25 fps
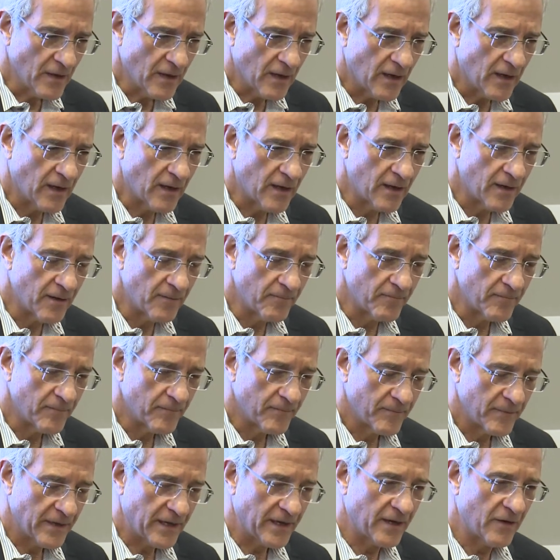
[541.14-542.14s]
Um,
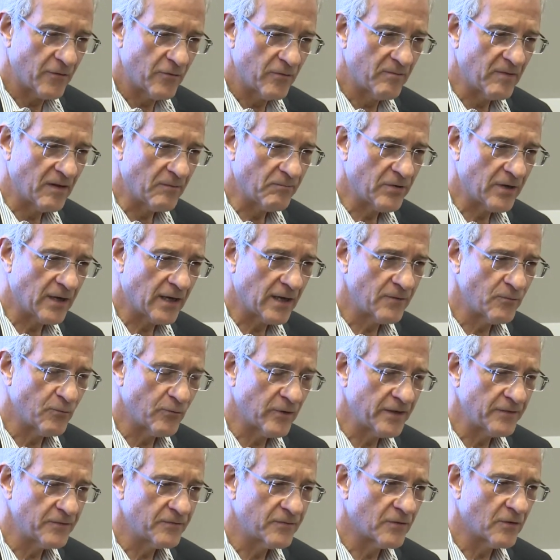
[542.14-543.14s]
and I remember I
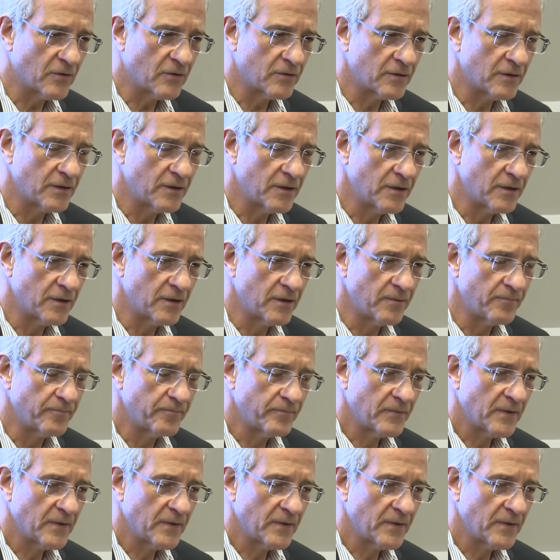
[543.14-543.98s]
went on uh,